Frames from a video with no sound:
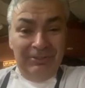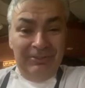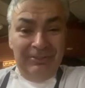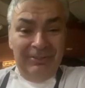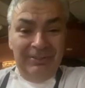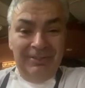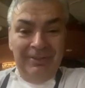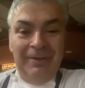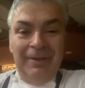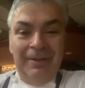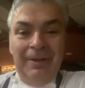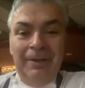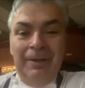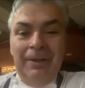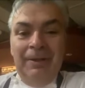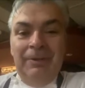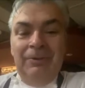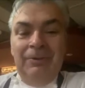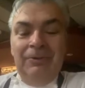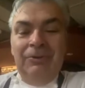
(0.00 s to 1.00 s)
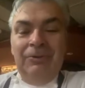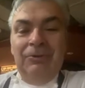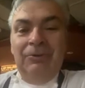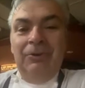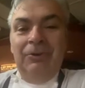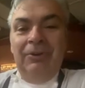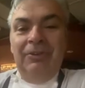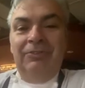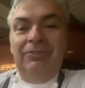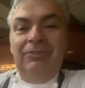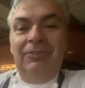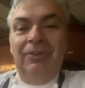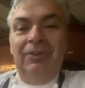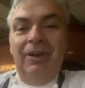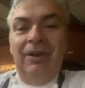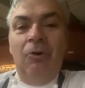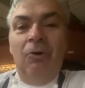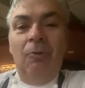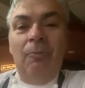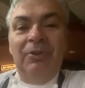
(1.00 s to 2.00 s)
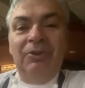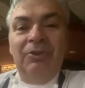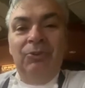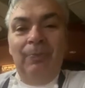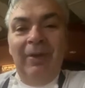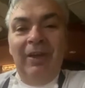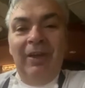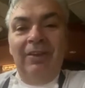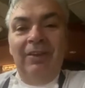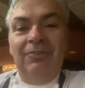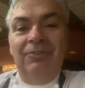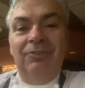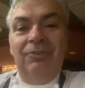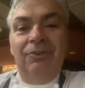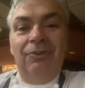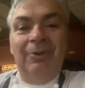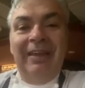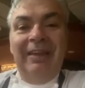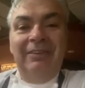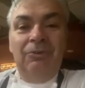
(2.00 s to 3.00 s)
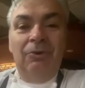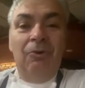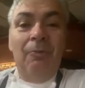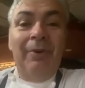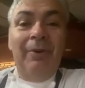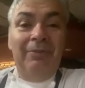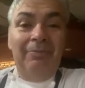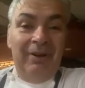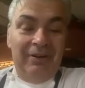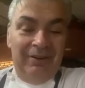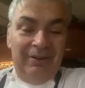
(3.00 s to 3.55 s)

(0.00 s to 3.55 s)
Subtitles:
It's an open space, create open minds.